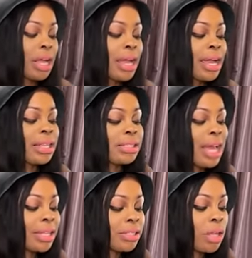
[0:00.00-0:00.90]
It's
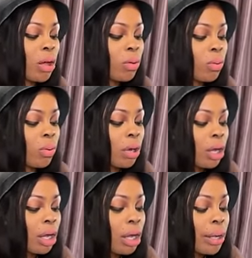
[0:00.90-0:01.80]
like, so,
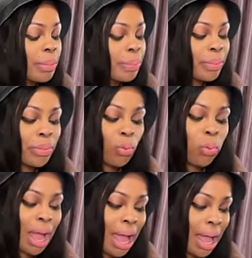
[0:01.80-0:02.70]

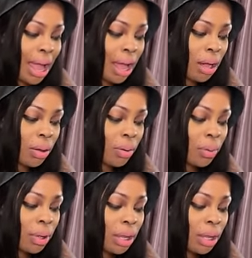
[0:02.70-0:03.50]
wow.